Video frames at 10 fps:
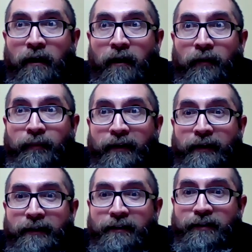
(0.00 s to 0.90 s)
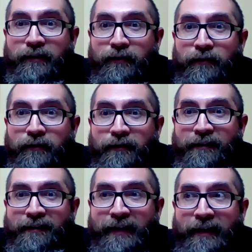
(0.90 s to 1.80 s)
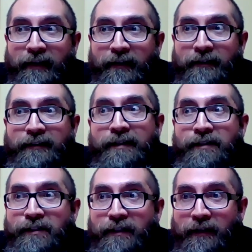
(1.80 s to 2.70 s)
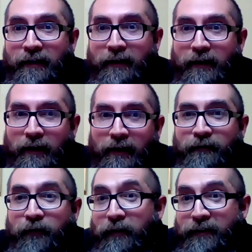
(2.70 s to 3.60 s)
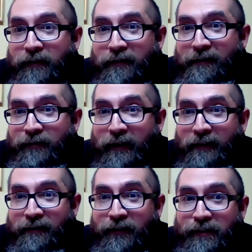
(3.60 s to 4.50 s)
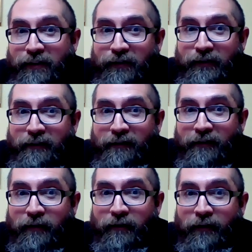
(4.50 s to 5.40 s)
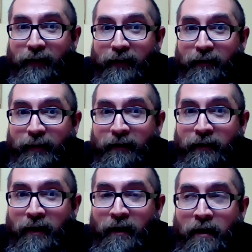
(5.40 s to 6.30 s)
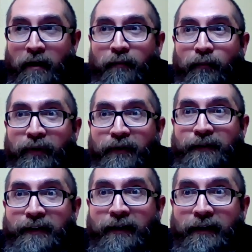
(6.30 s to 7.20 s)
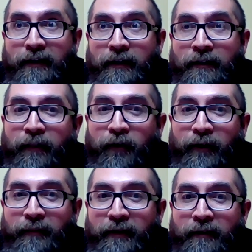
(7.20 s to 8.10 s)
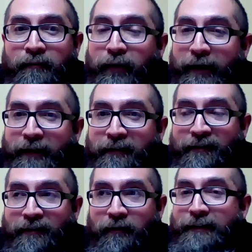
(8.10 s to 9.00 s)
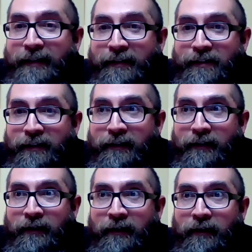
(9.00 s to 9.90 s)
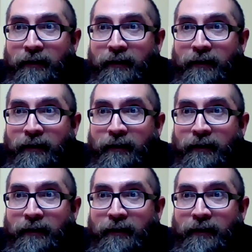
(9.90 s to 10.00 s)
our ability to sustain attention for adults as well as for children. So thinking about building in 30-minute breaks. Attention